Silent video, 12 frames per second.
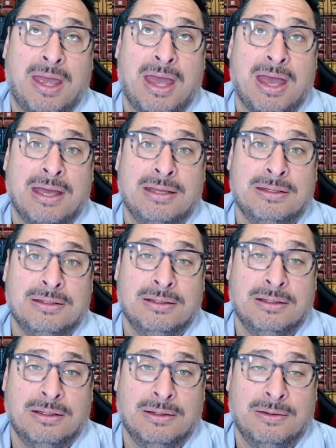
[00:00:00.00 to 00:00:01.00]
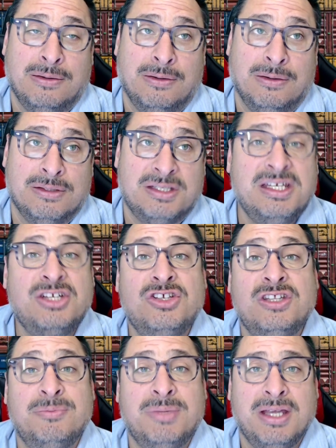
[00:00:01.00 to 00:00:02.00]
and stitching them